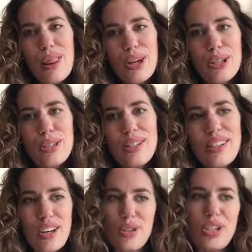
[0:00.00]
third
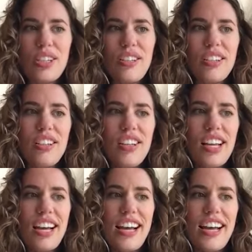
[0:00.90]
session
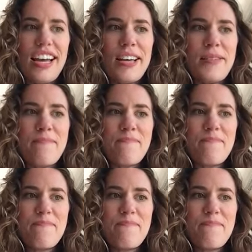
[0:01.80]
that